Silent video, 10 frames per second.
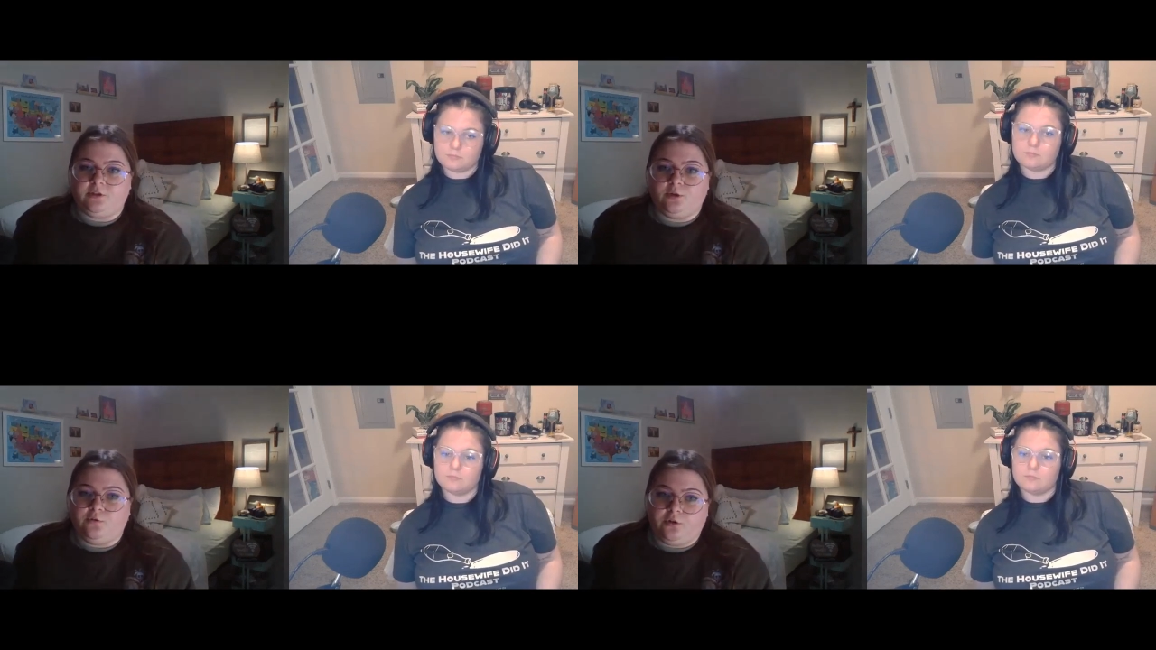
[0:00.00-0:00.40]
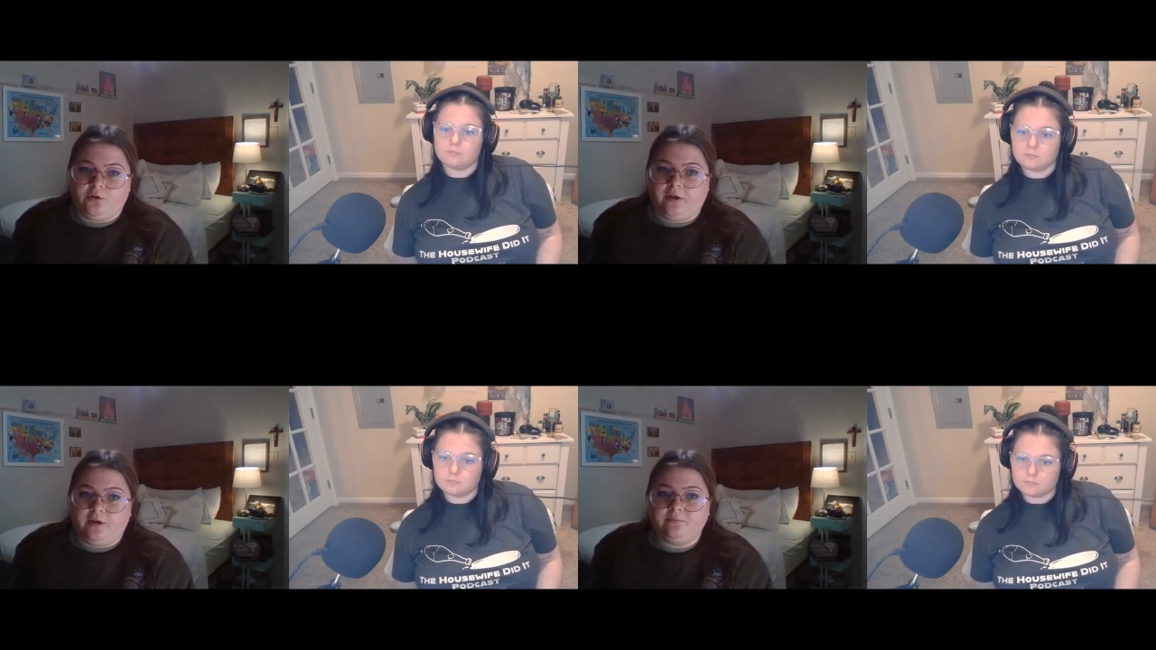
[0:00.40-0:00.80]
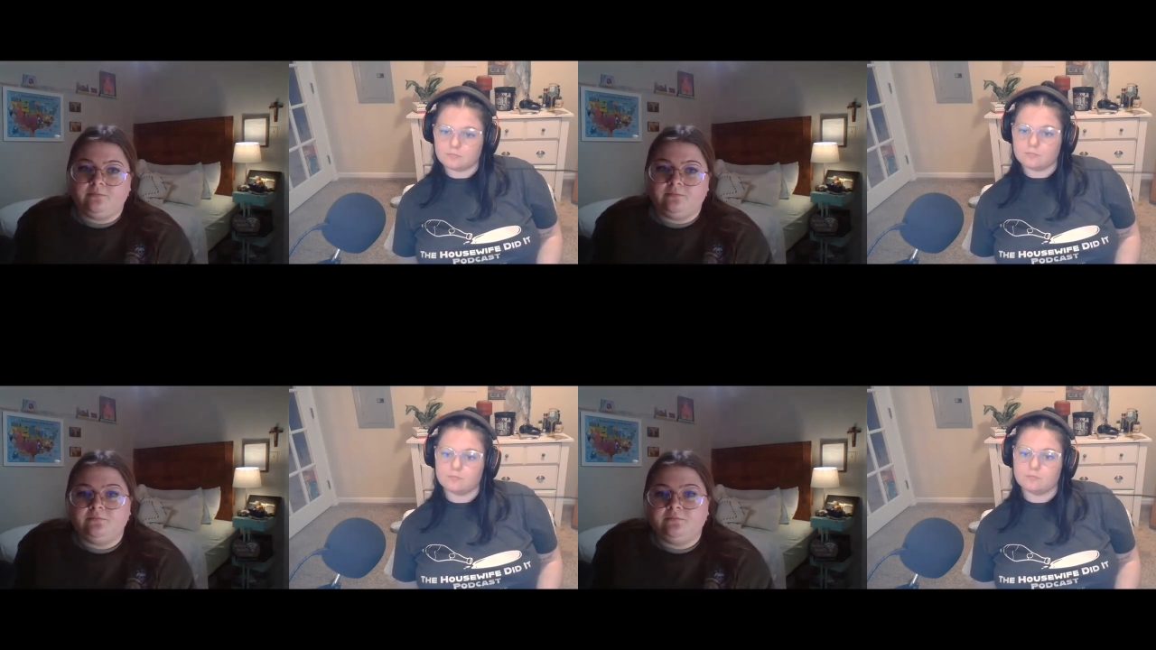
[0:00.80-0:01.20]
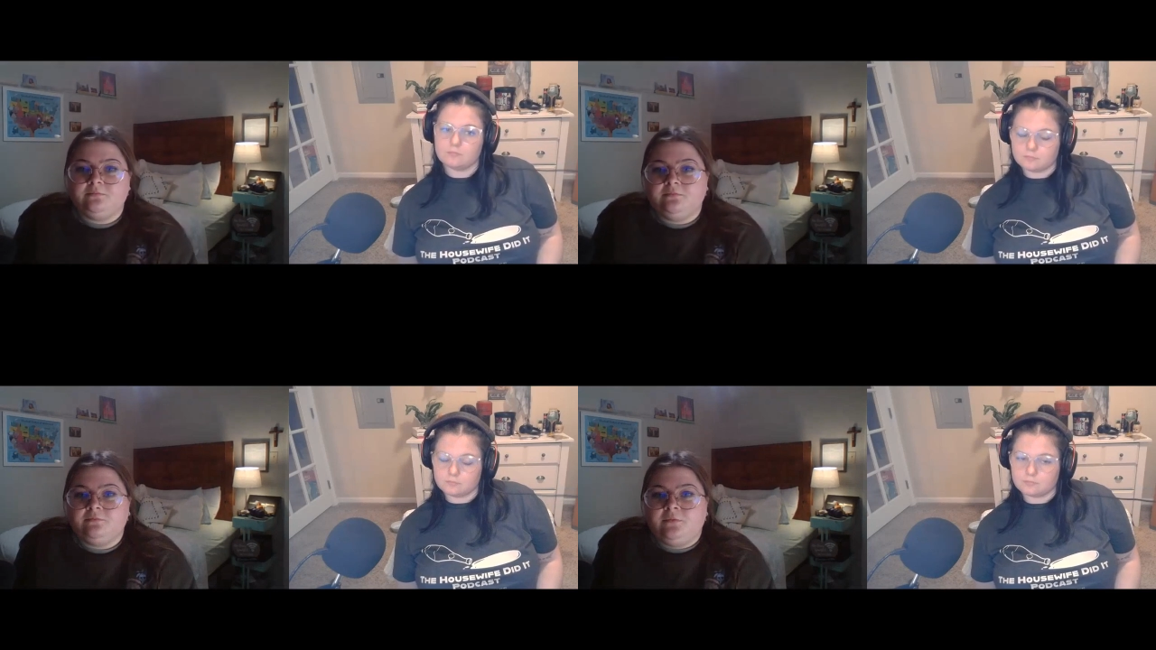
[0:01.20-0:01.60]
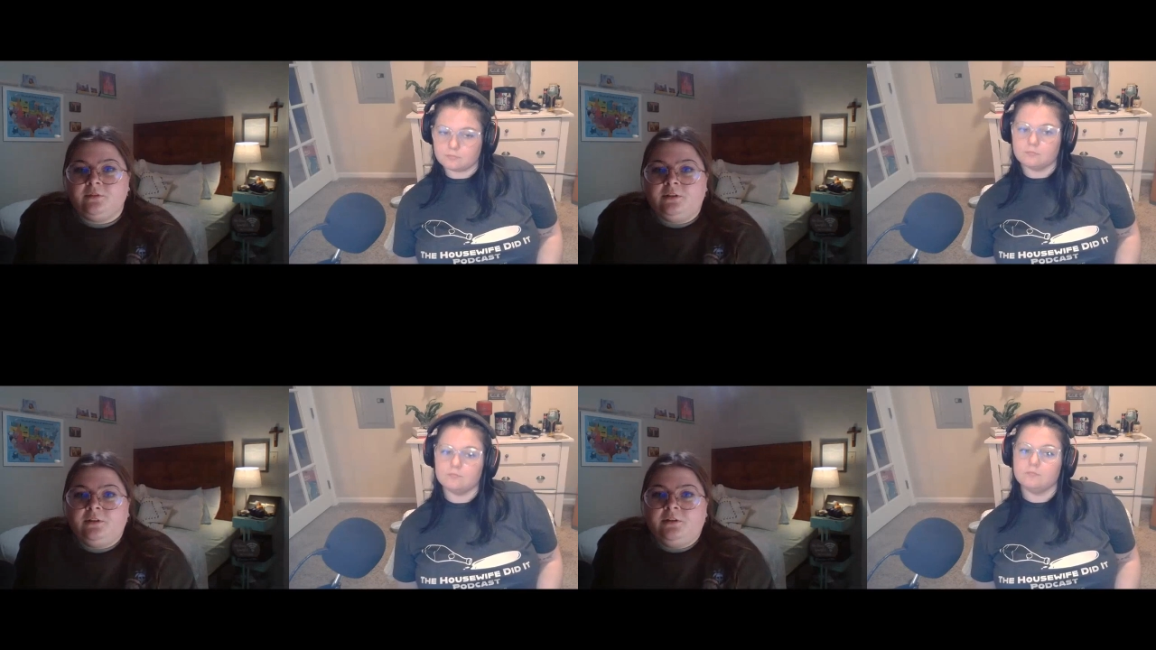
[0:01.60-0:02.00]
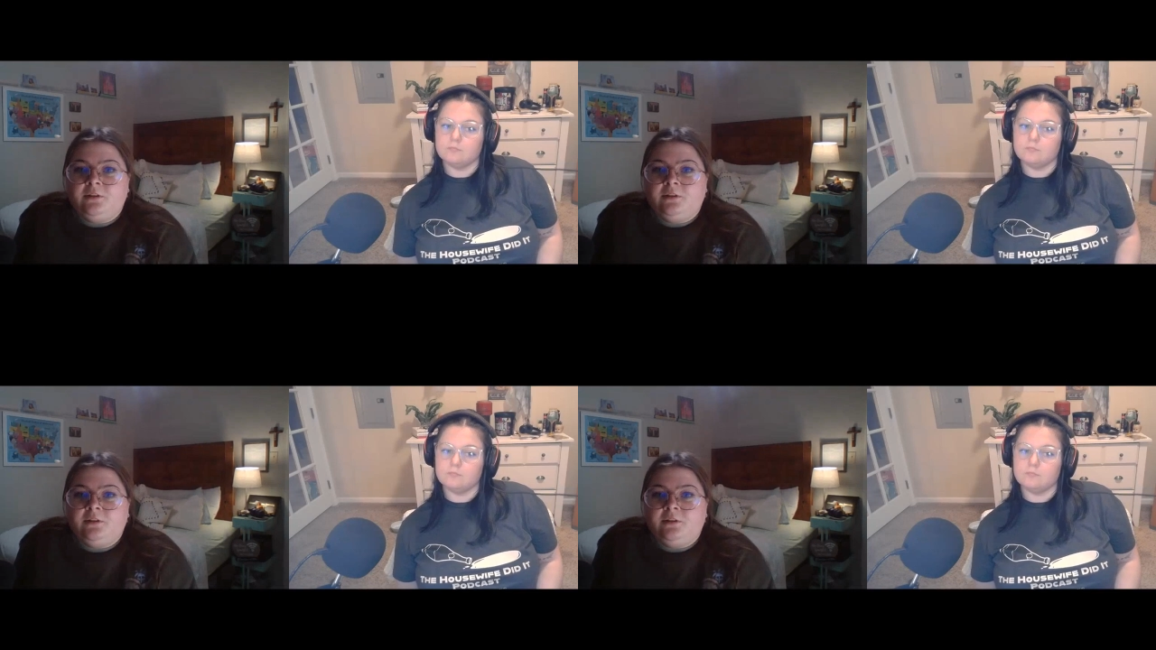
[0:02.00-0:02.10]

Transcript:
Speaker 1: it back to you if you don't know how. Mhm.